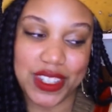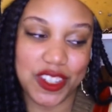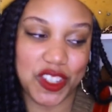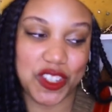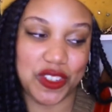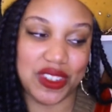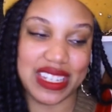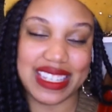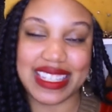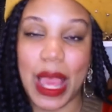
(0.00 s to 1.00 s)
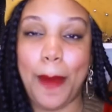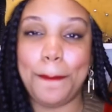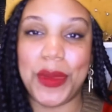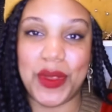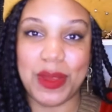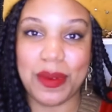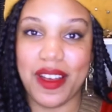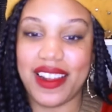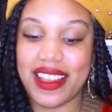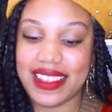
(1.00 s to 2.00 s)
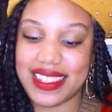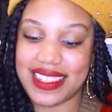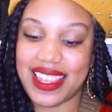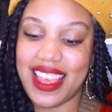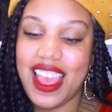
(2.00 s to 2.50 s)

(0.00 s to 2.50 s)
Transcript: luxurious beauty products,